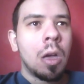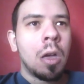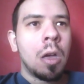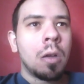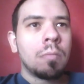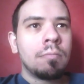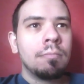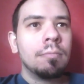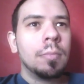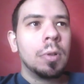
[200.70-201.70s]

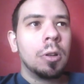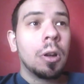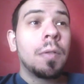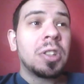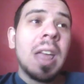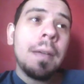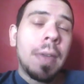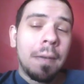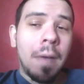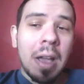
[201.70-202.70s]
And obviously,
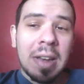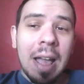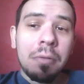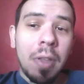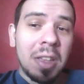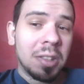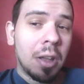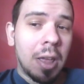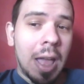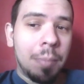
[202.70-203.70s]
if they find out that that's
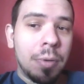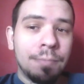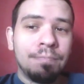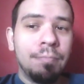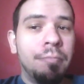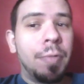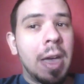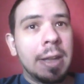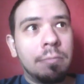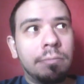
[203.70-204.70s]
going to happen,
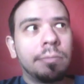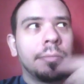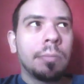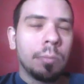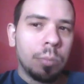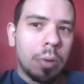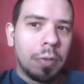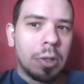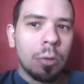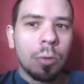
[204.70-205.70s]
then
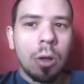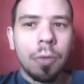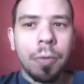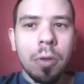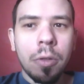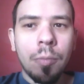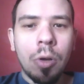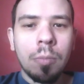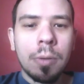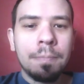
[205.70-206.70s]
we've still got the other
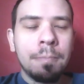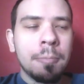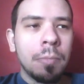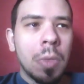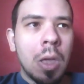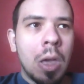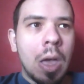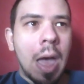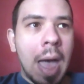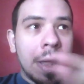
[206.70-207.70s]
problem.
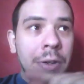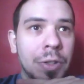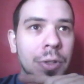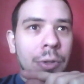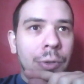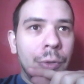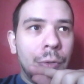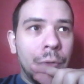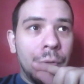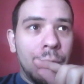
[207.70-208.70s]
And
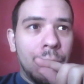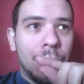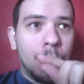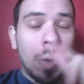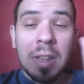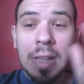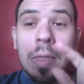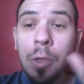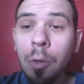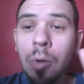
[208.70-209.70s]
when I
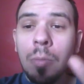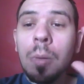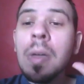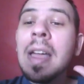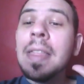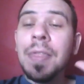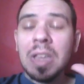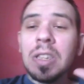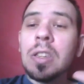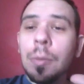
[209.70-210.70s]
say the other problem,
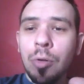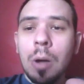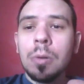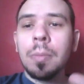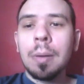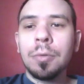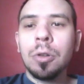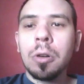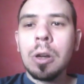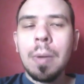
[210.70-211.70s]
this is the problem that I'm
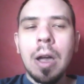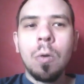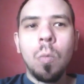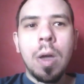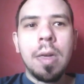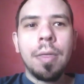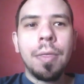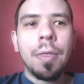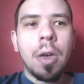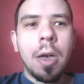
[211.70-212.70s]
talking about
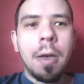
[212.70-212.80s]
with